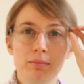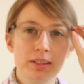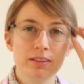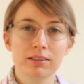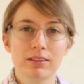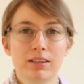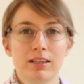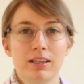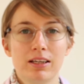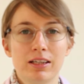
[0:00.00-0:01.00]
I mean,
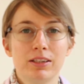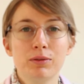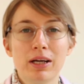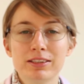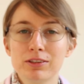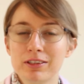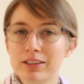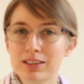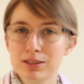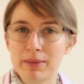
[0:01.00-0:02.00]
as you can
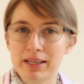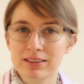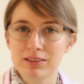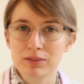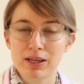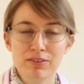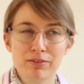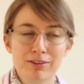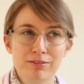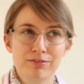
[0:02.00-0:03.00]
expect, not
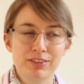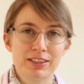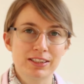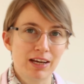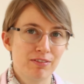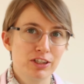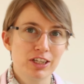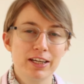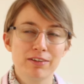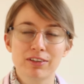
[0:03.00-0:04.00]
everyone fits every
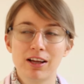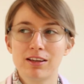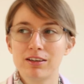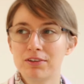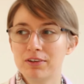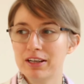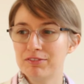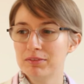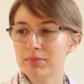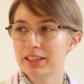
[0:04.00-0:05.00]
shade of color, or
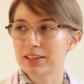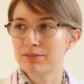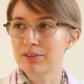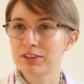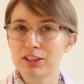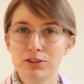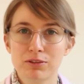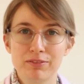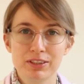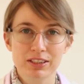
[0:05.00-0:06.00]
every makeup foundation,
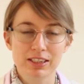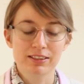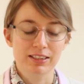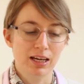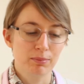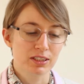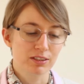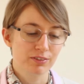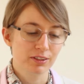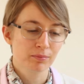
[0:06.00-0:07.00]
or every skin type is
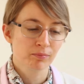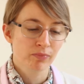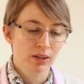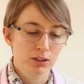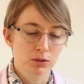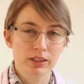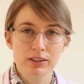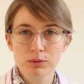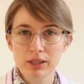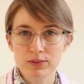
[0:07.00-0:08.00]
different. So they
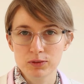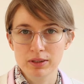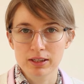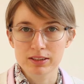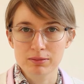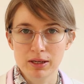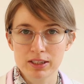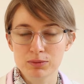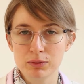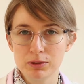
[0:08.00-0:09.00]
do let you
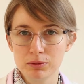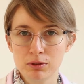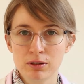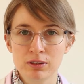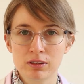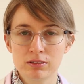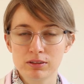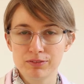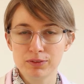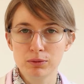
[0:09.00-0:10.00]
customize when you order
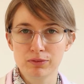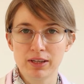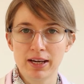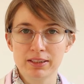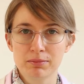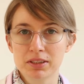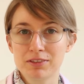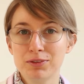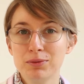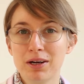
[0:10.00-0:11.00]
a few of the items,
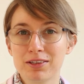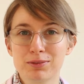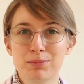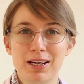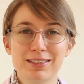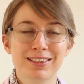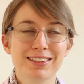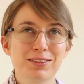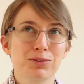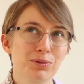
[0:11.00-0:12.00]
and a few are a surprise, and
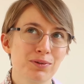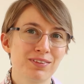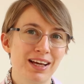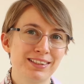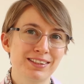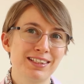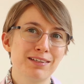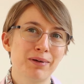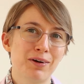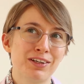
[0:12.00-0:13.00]
that's the whole nice
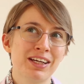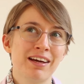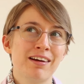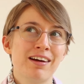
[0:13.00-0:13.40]
thing about it.